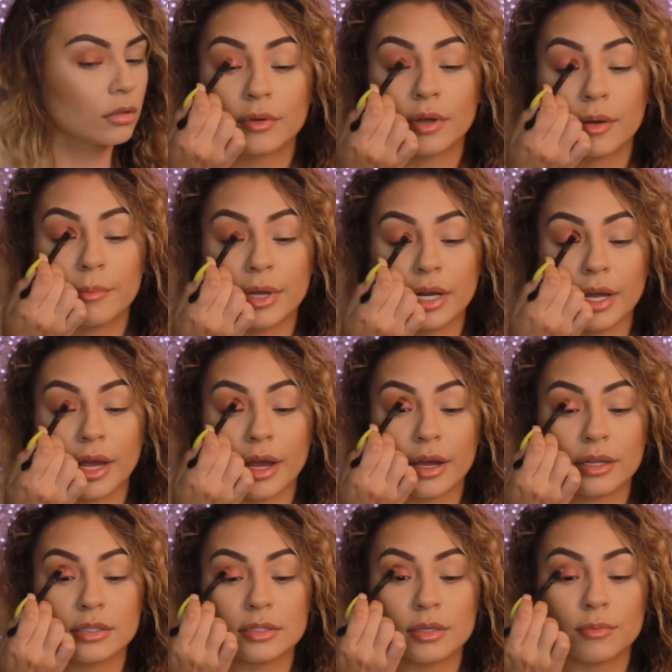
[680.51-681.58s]
I'm going to
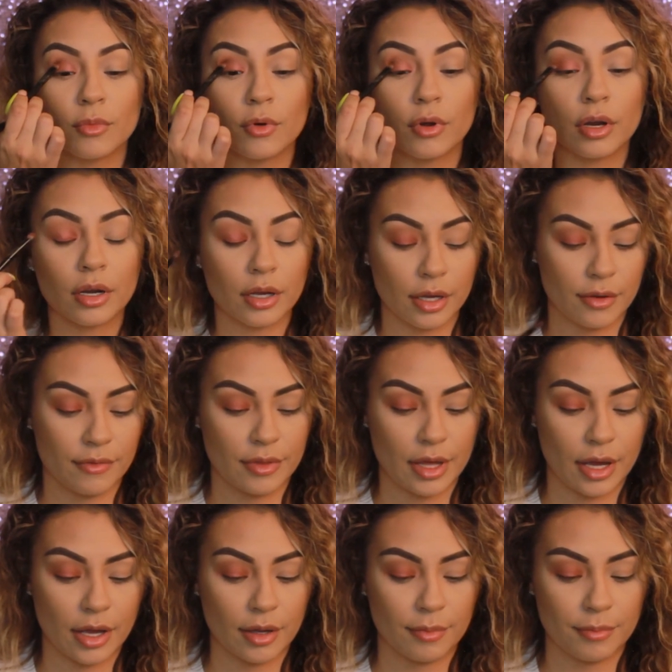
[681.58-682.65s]
add some more of
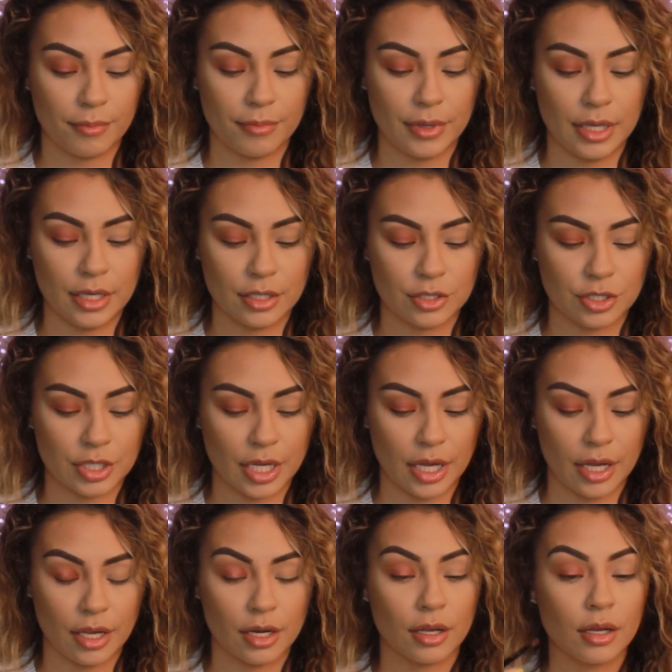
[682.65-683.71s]
that pink
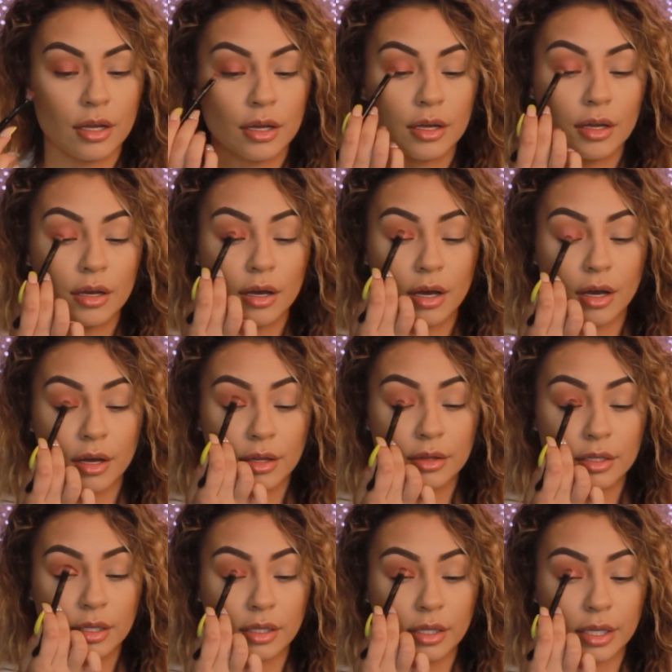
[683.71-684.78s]
shade
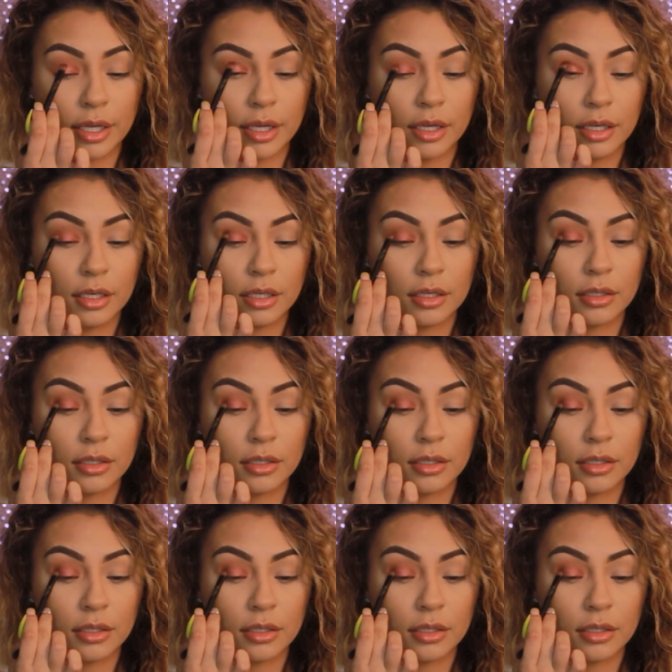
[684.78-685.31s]
on the lid,